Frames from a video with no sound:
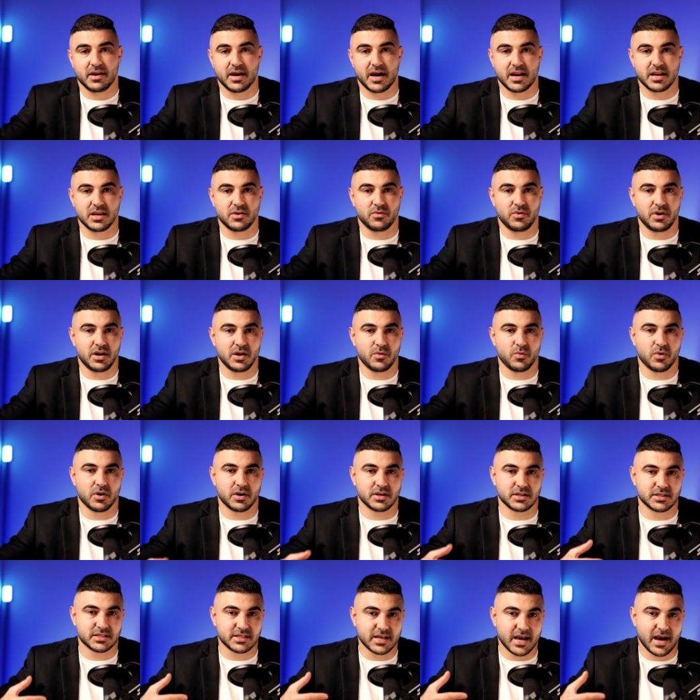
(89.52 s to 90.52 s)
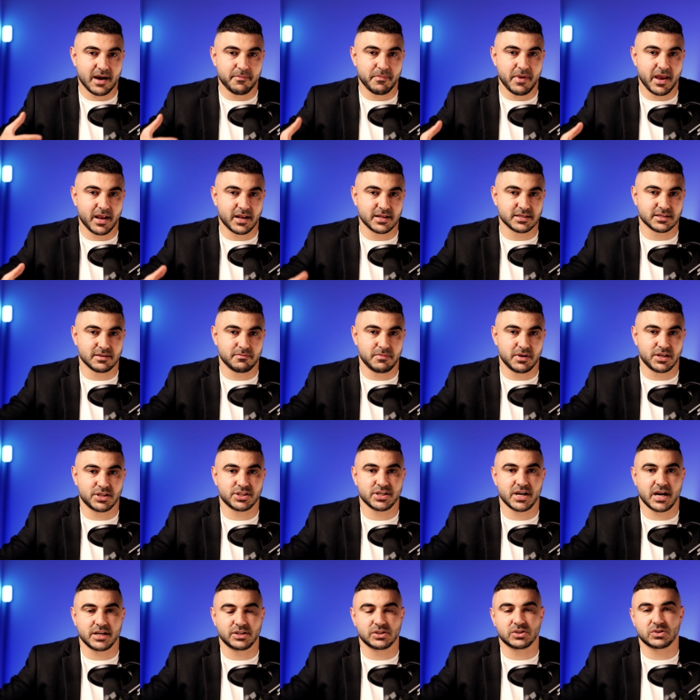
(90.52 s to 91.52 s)
and you really want to start making some big
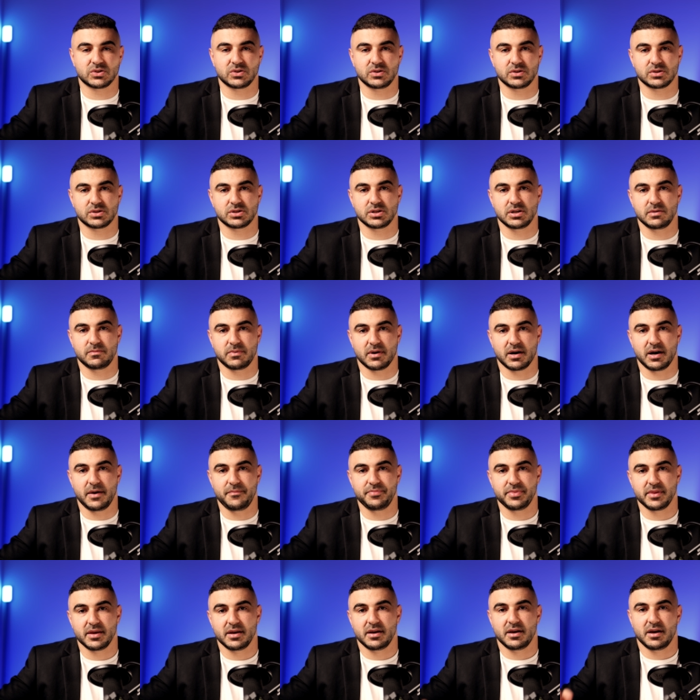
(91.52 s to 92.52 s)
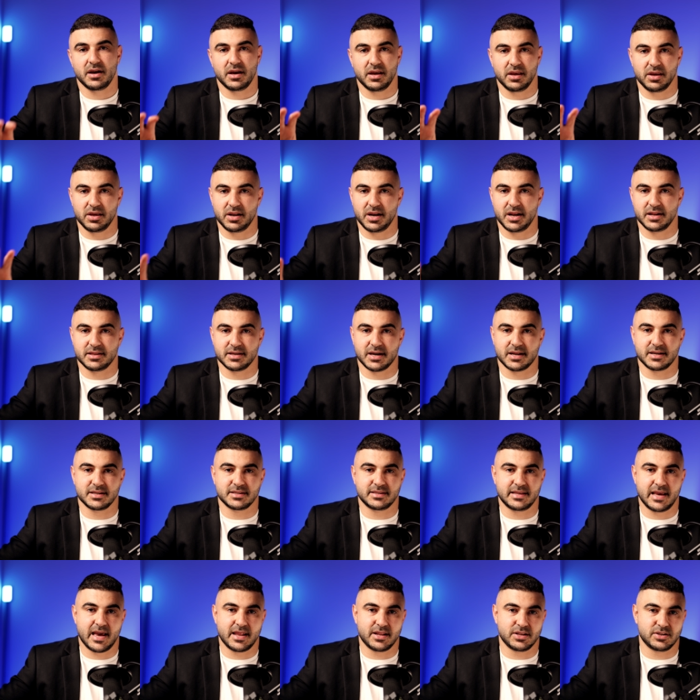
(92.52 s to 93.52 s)
changes to your super, you need to
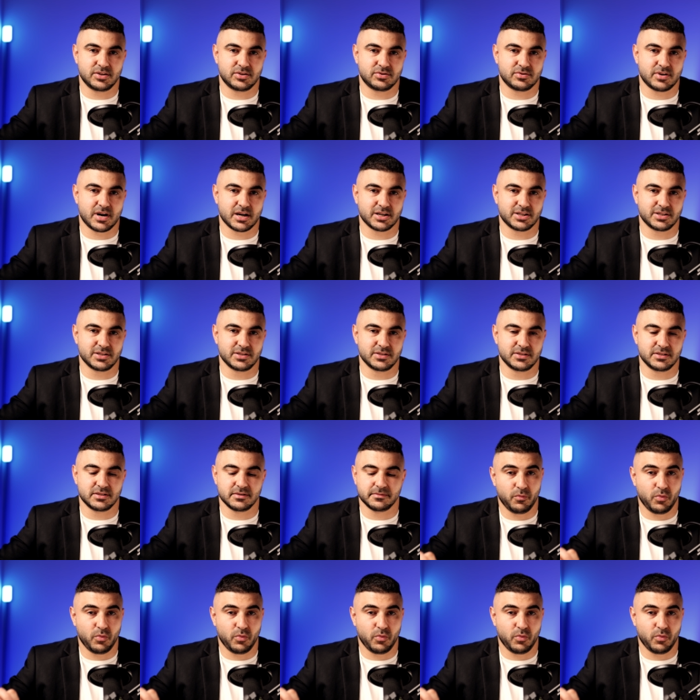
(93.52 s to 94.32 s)
understand the structures.